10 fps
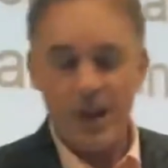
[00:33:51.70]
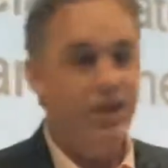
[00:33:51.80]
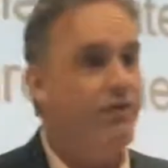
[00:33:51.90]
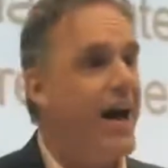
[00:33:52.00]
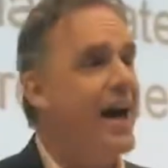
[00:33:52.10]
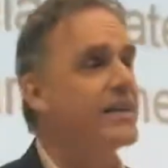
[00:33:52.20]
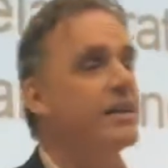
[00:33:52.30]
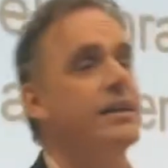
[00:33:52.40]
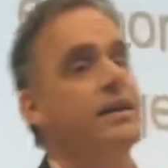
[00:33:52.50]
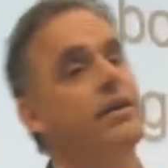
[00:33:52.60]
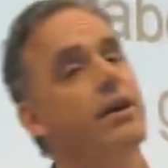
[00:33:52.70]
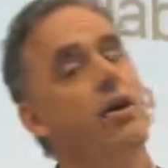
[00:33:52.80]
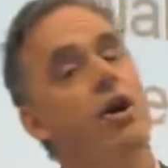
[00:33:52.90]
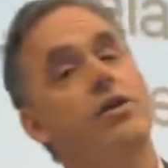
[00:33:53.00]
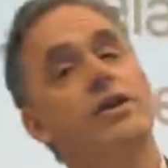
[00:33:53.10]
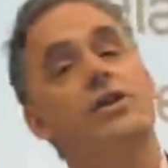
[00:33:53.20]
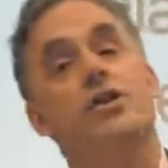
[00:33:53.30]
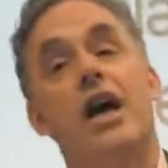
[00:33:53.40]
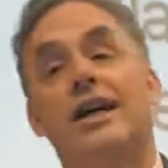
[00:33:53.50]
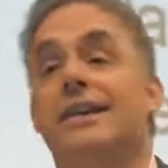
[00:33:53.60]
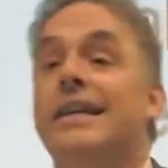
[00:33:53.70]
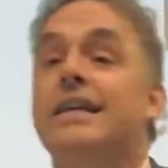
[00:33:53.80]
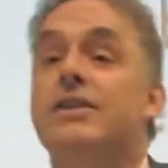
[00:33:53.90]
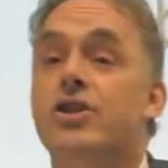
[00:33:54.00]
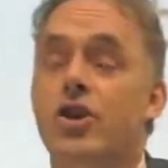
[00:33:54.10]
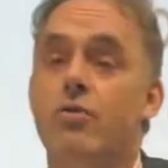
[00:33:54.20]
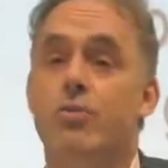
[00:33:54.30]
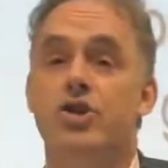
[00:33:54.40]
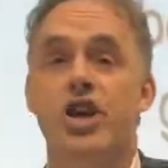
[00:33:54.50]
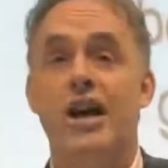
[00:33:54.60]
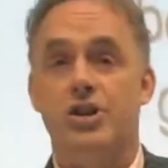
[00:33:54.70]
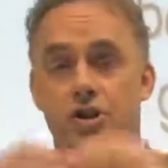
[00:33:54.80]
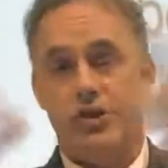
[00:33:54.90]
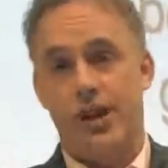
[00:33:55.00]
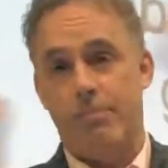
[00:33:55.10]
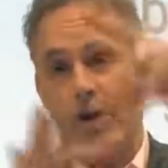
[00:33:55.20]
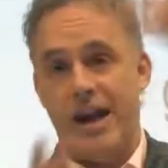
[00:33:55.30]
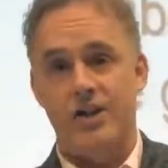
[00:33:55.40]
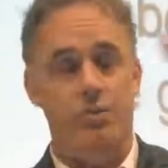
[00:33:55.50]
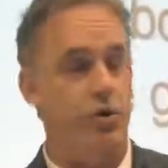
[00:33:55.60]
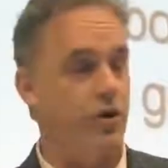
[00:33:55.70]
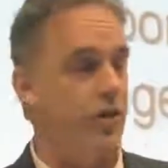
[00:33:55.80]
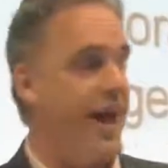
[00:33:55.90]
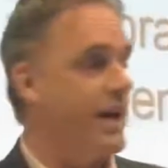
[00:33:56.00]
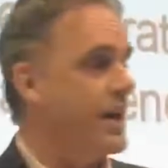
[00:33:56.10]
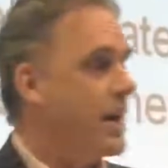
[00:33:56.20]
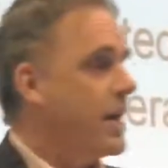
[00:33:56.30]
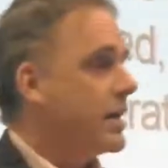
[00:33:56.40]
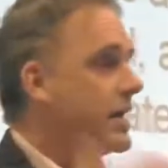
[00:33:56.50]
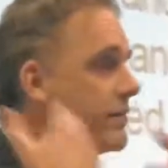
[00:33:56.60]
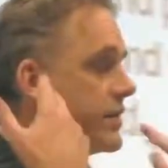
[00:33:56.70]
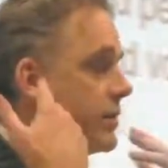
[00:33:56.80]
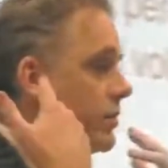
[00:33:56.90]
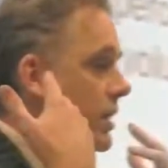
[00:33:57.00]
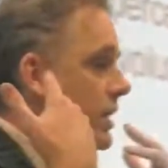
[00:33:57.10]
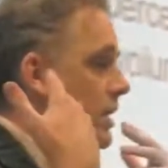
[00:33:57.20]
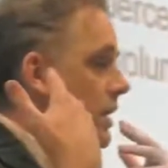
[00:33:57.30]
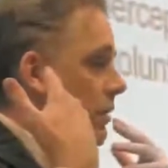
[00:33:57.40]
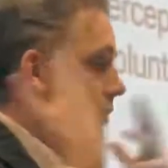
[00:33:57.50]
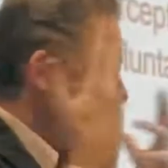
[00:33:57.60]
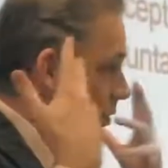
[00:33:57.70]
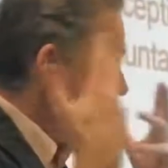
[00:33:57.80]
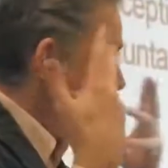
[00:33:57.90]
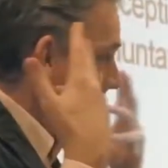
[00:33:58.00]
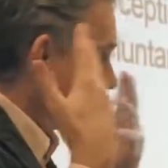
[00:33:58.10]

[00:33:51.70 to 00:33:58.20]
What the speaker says: the fact that there are these at least two projections, they branch more than that, gives you right away